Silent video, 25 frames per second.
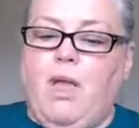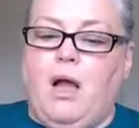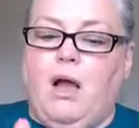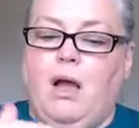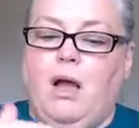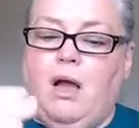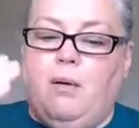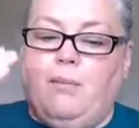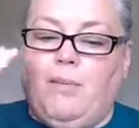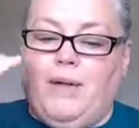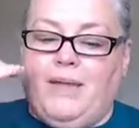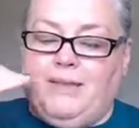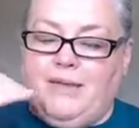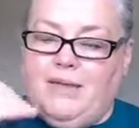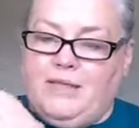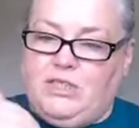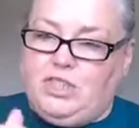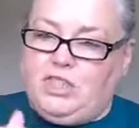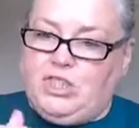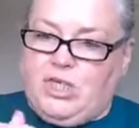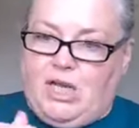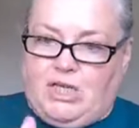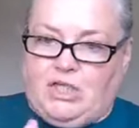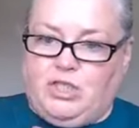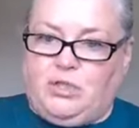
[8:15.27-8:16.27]
and then
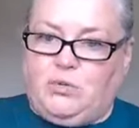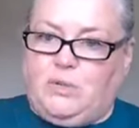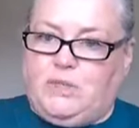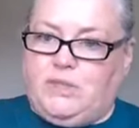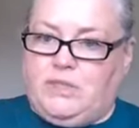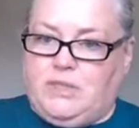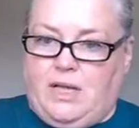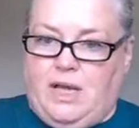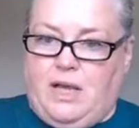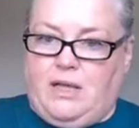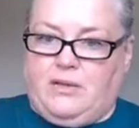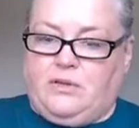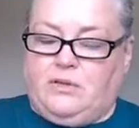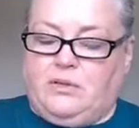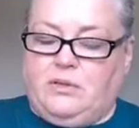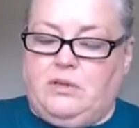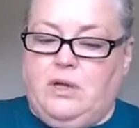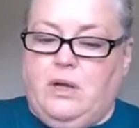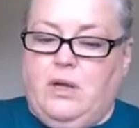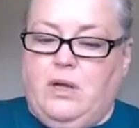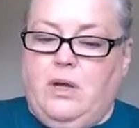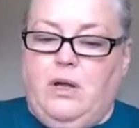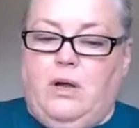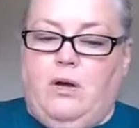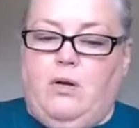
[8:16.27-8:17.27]
schedule together.
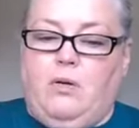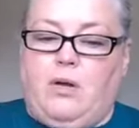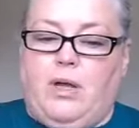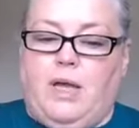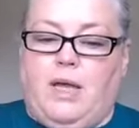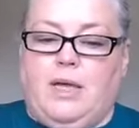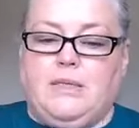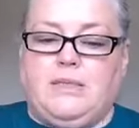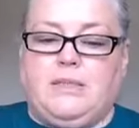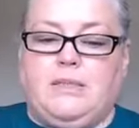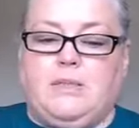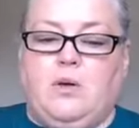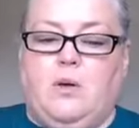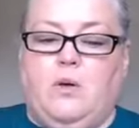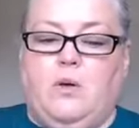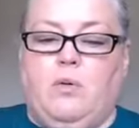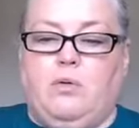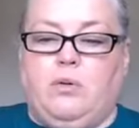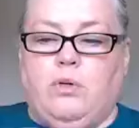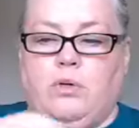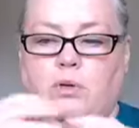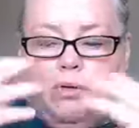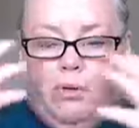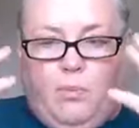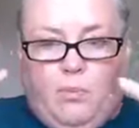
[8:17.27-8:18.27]
Okay,
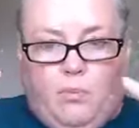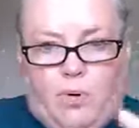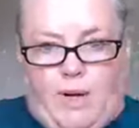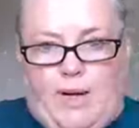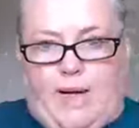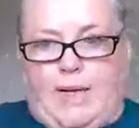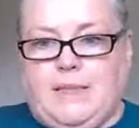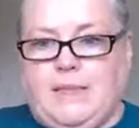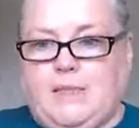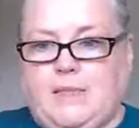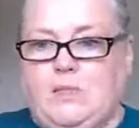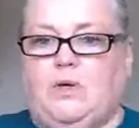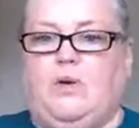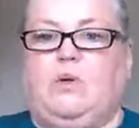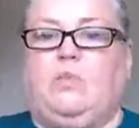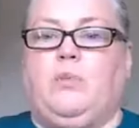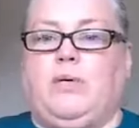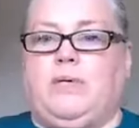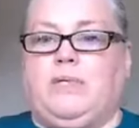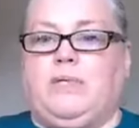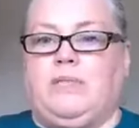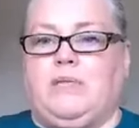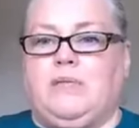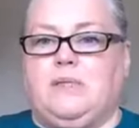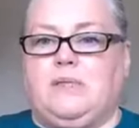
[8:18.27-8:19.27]
so you can brainstorm
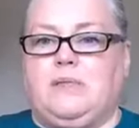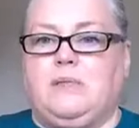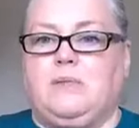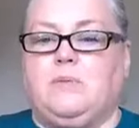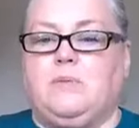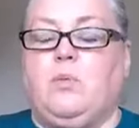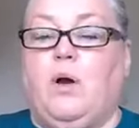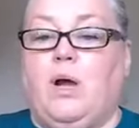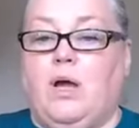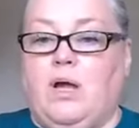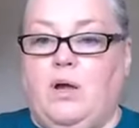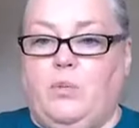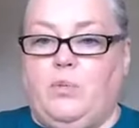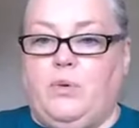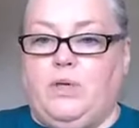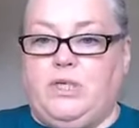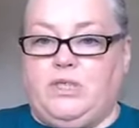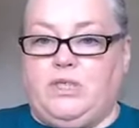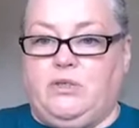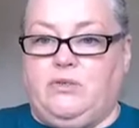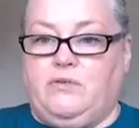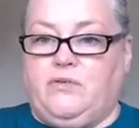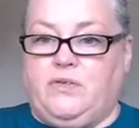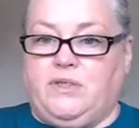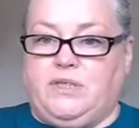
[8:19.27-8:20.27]
ideas. What can we
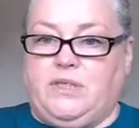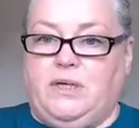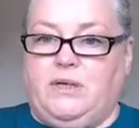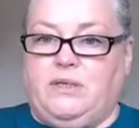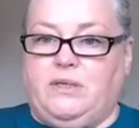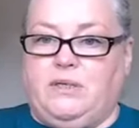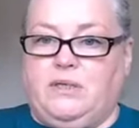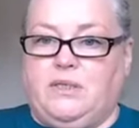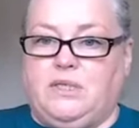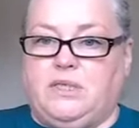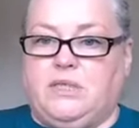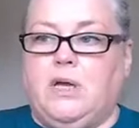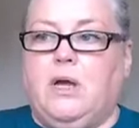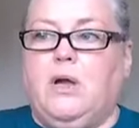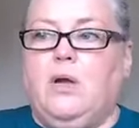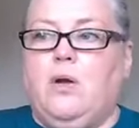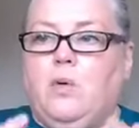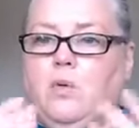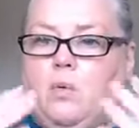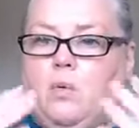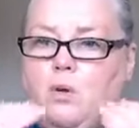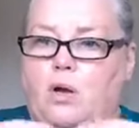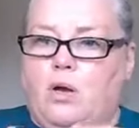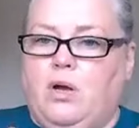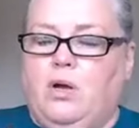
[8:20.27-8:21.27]
do for date night?
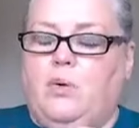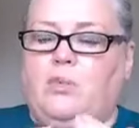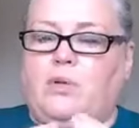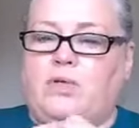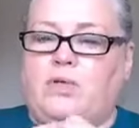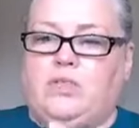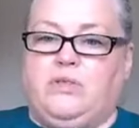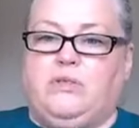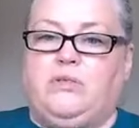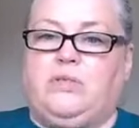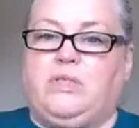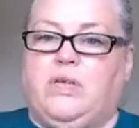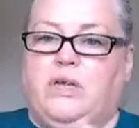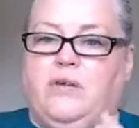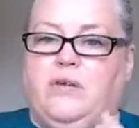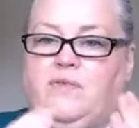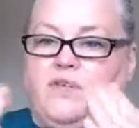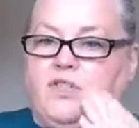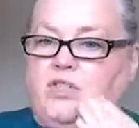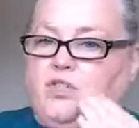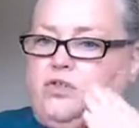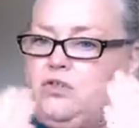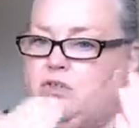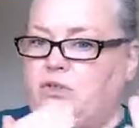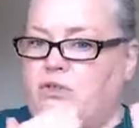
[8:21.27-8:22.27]
What can we do to give
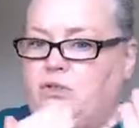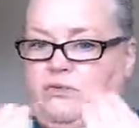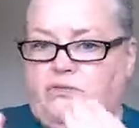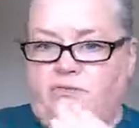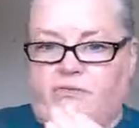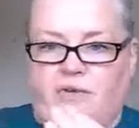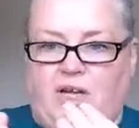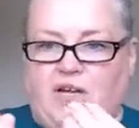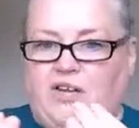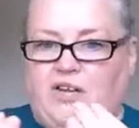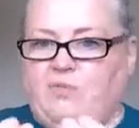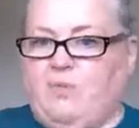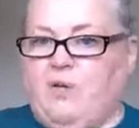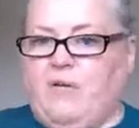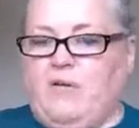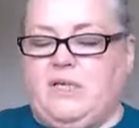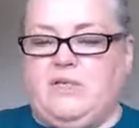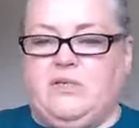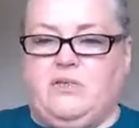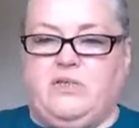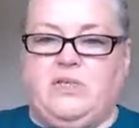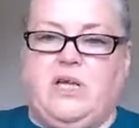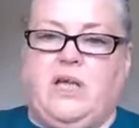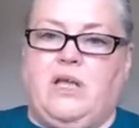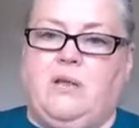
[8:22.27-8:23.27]
each other 5
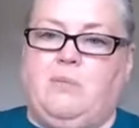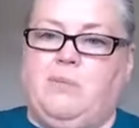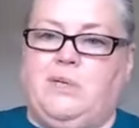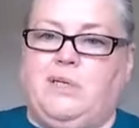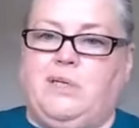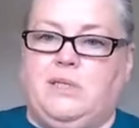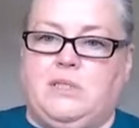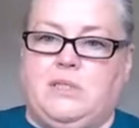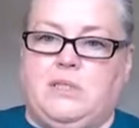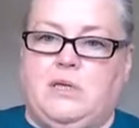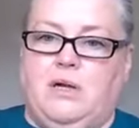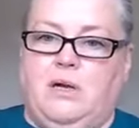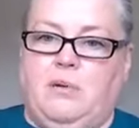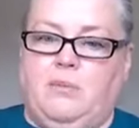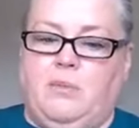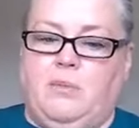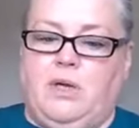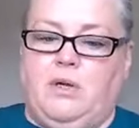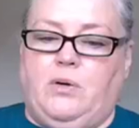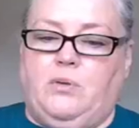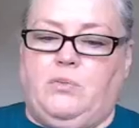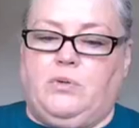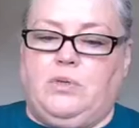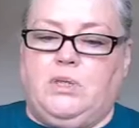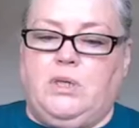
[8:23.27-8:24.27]
minutes or 10 minutes time
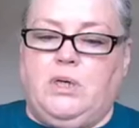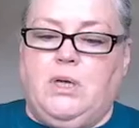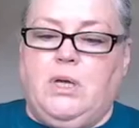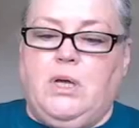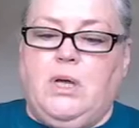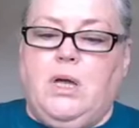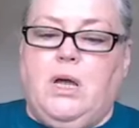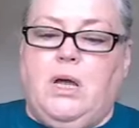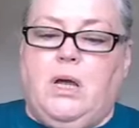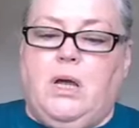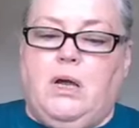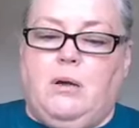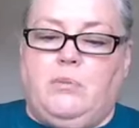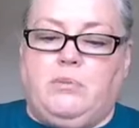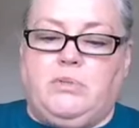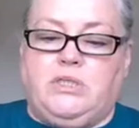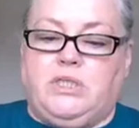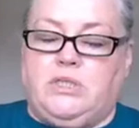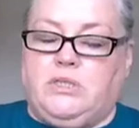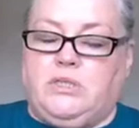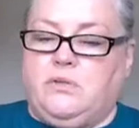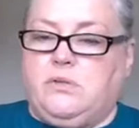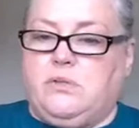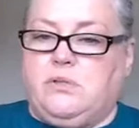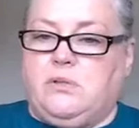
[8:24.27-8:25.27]
alone, to
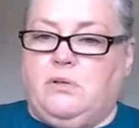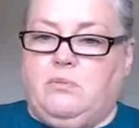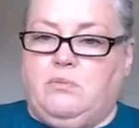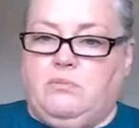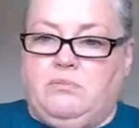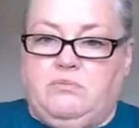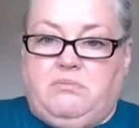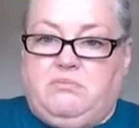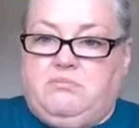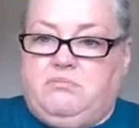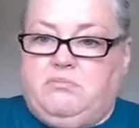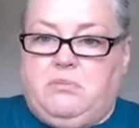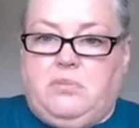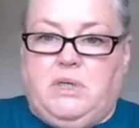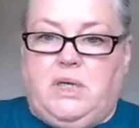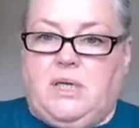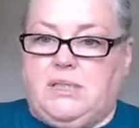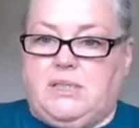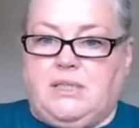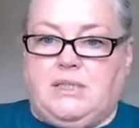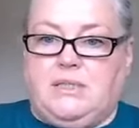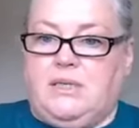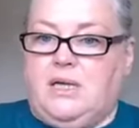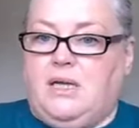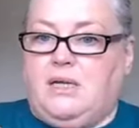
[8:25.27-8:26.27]
do some,
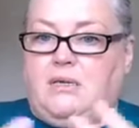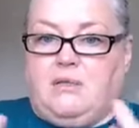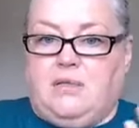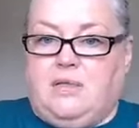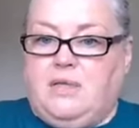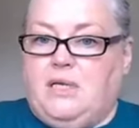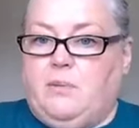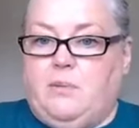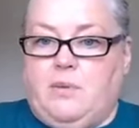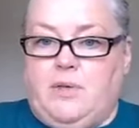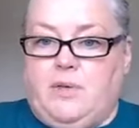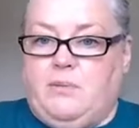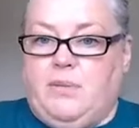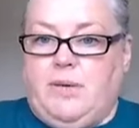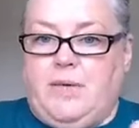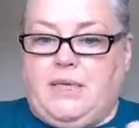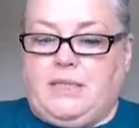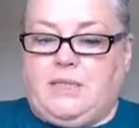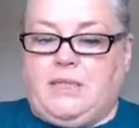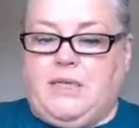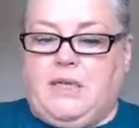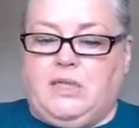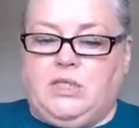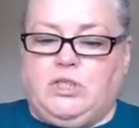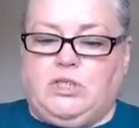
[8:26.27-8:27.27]
as I said, a little bit of
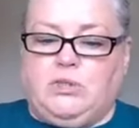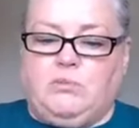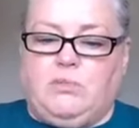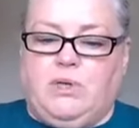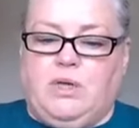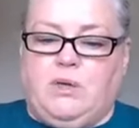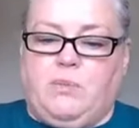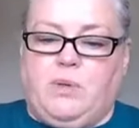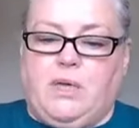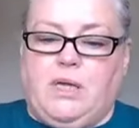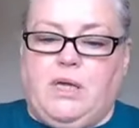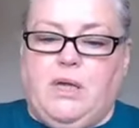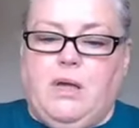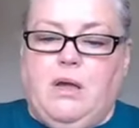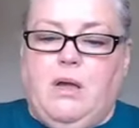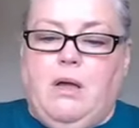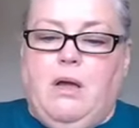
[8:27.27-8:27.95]
meditation maybe.